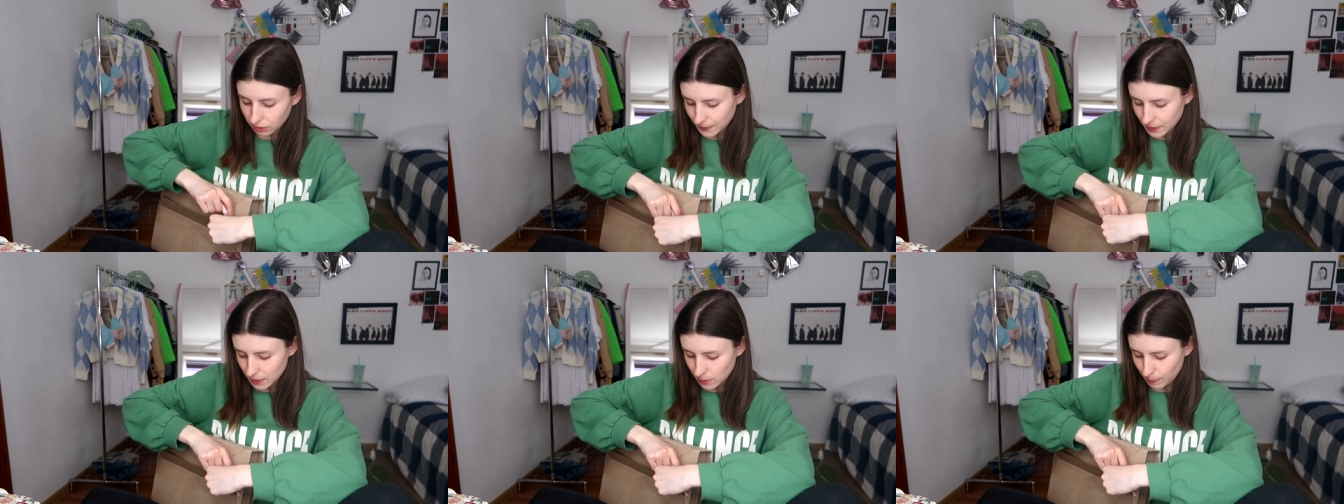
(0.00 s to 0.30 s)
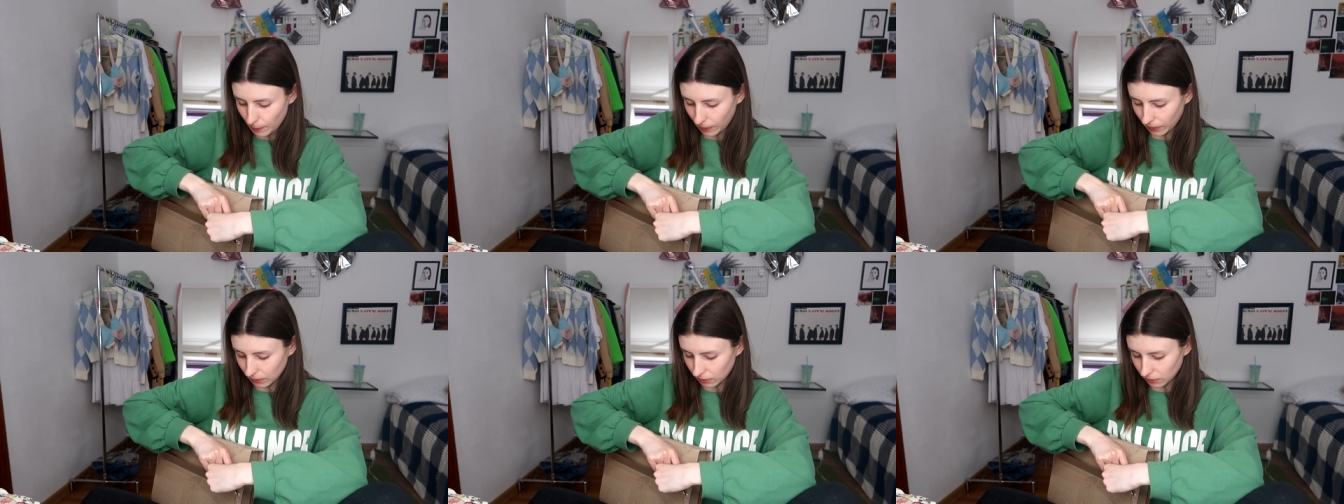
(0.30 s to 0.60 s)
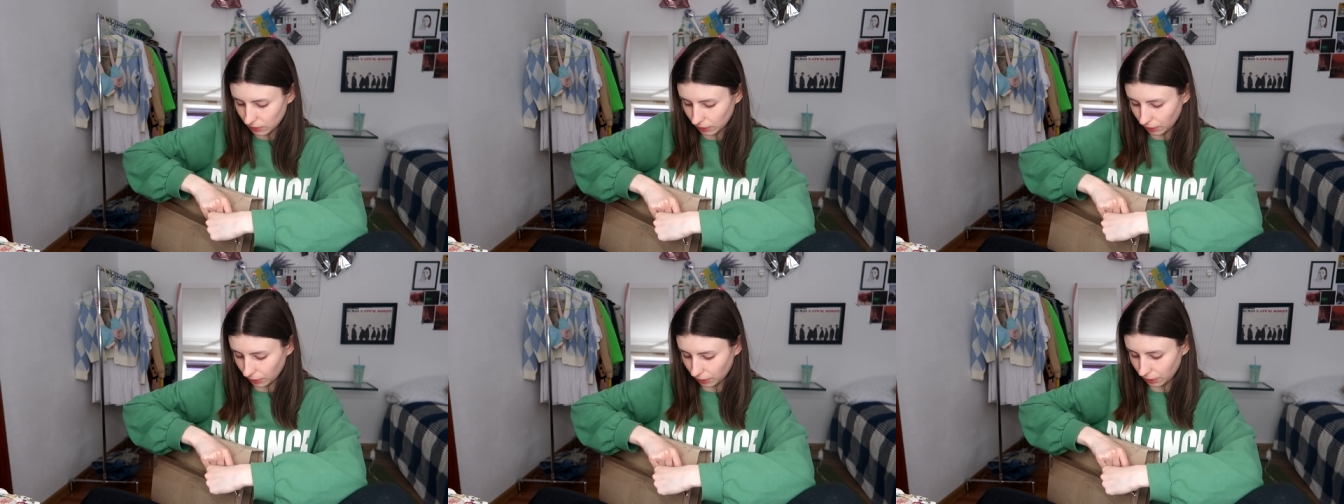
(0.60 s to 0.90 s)

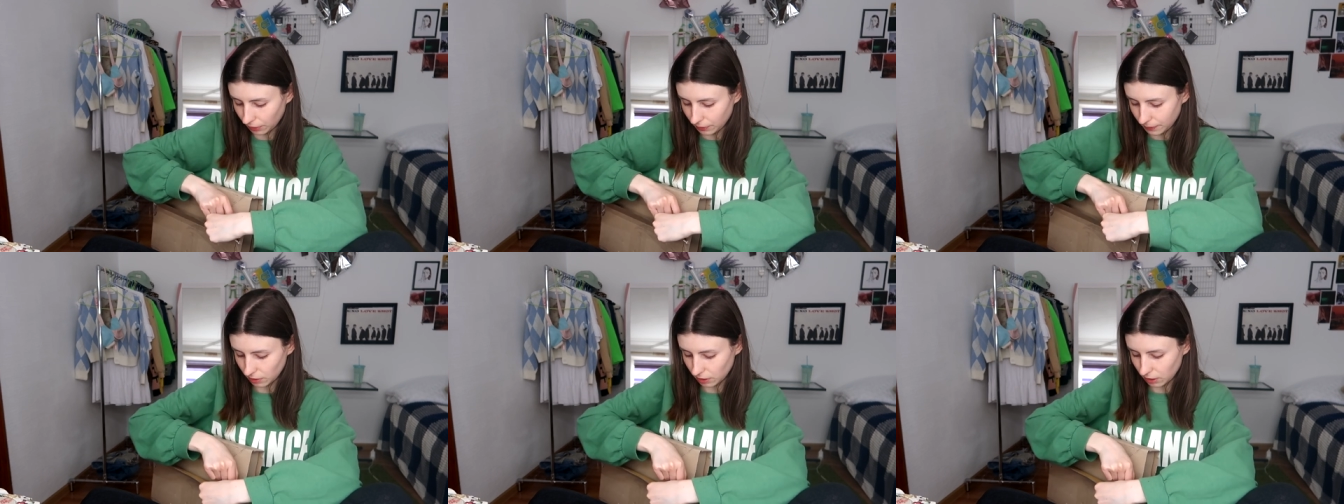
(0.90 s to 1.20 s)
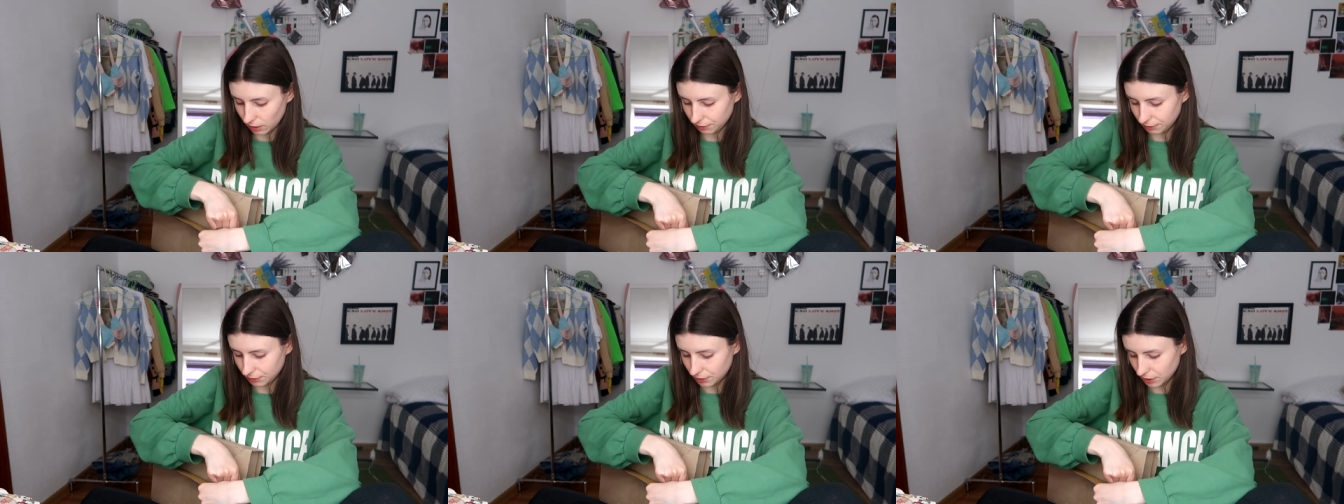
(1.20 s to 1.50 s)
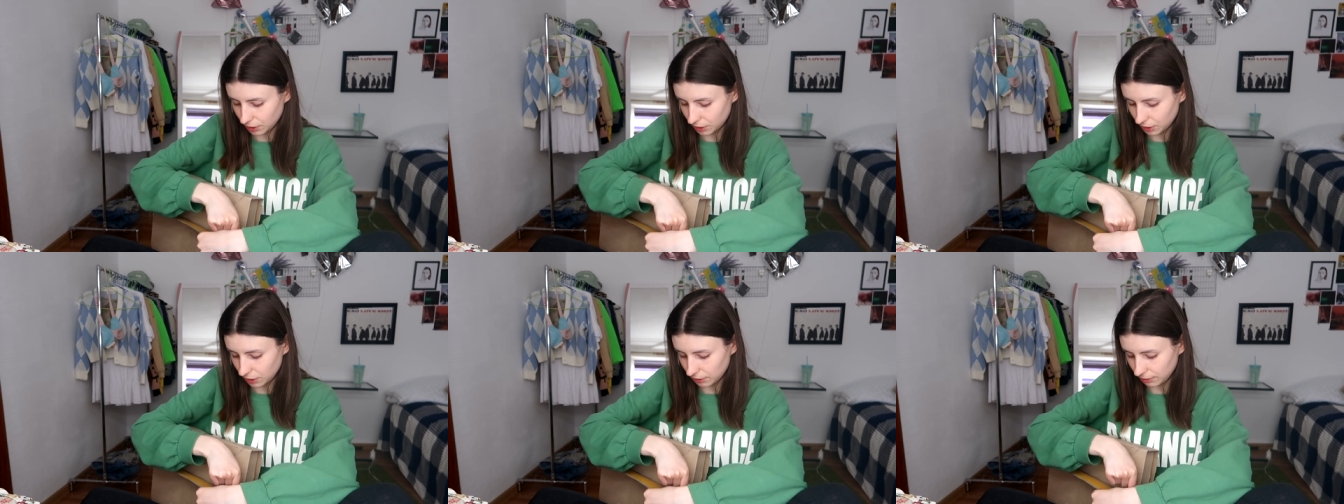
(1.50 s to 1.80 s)
spend their gift
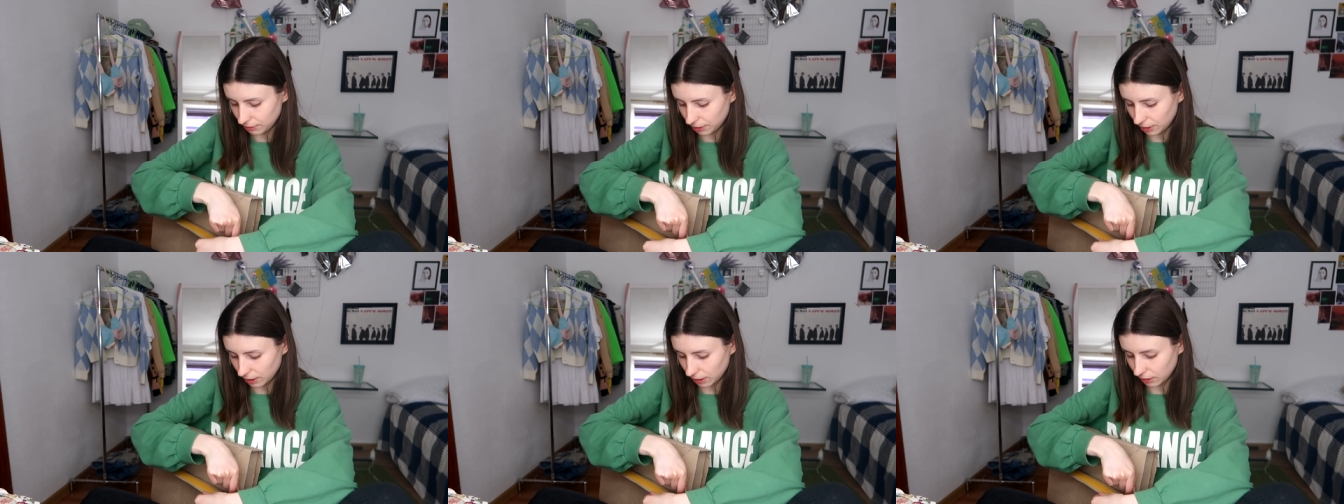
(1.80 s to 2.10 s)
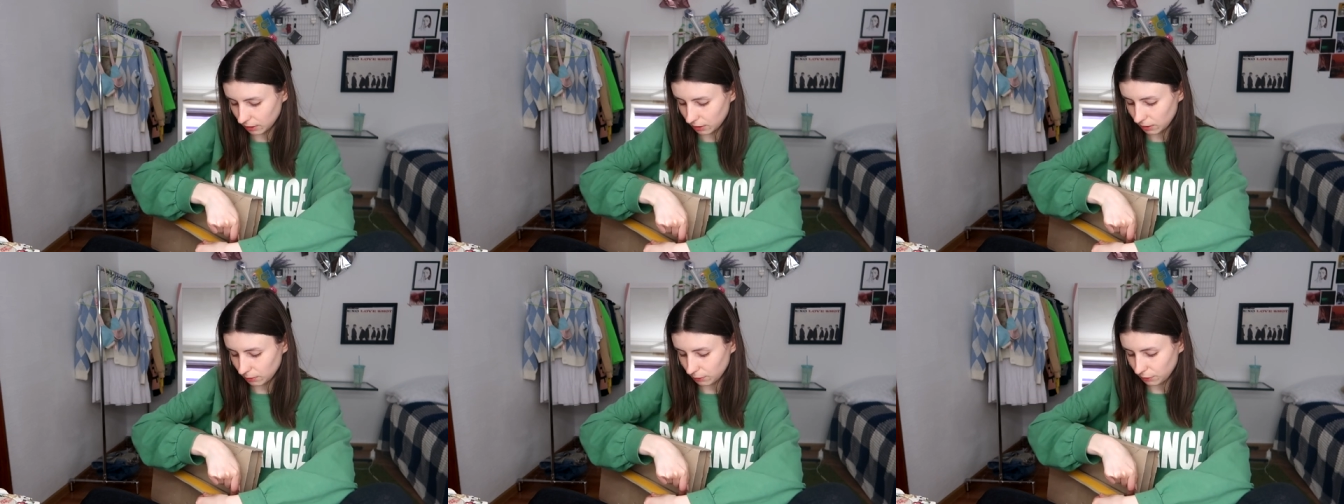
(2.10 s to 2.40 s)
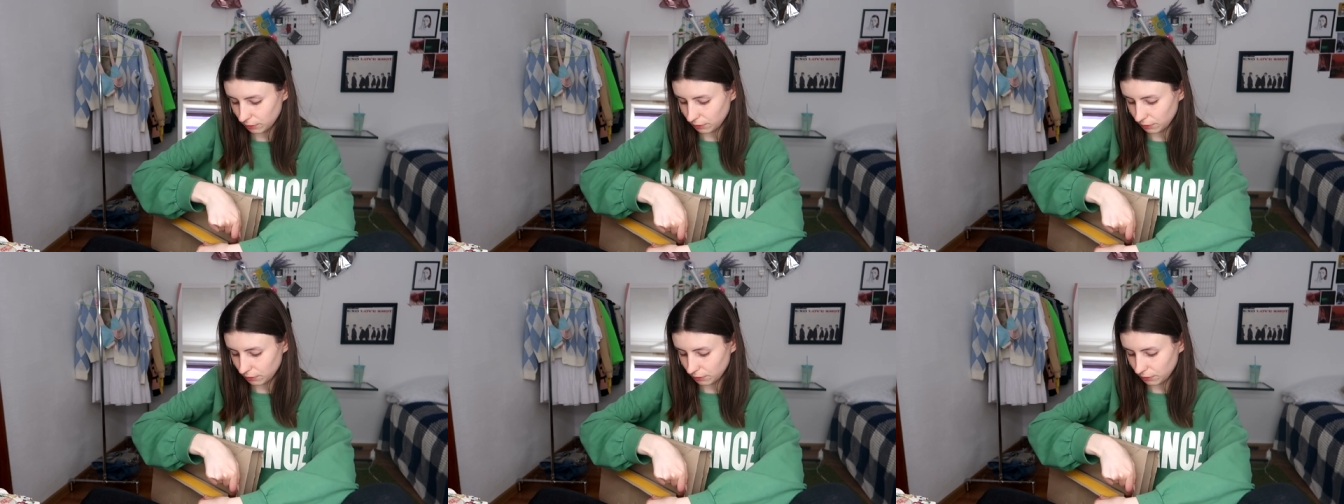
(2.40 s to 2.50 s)
certificate